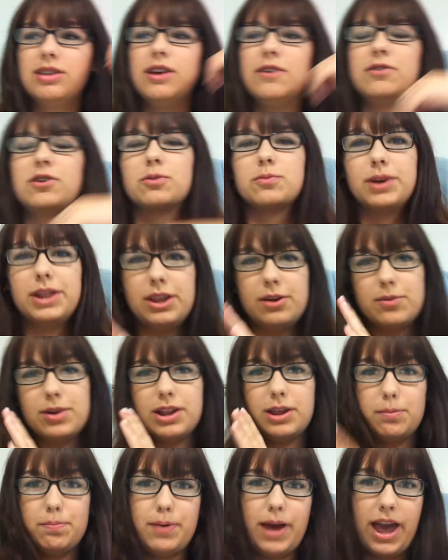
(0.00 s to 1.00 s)
if you're
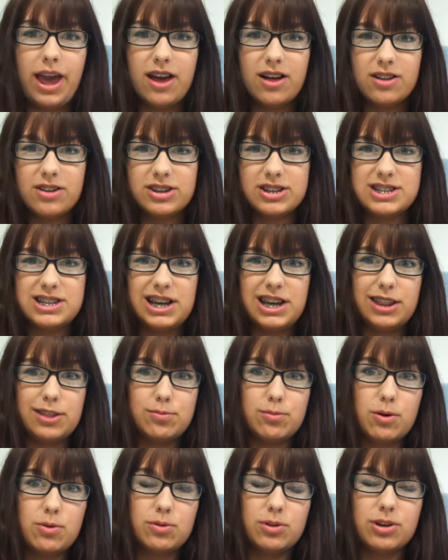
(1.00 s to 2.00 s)
really pale, the
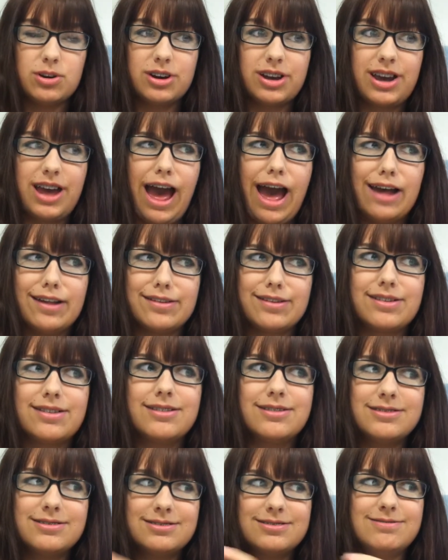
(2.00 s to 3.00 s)
teeth won't look as
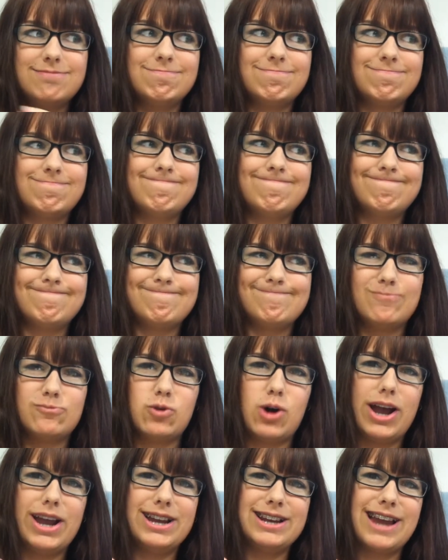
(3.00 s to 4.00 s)

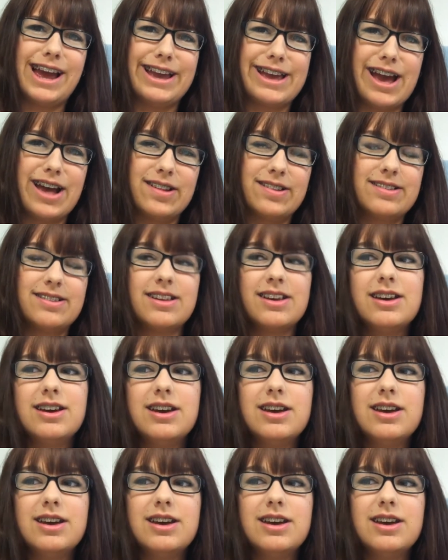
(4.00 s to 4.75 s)
white, I guess.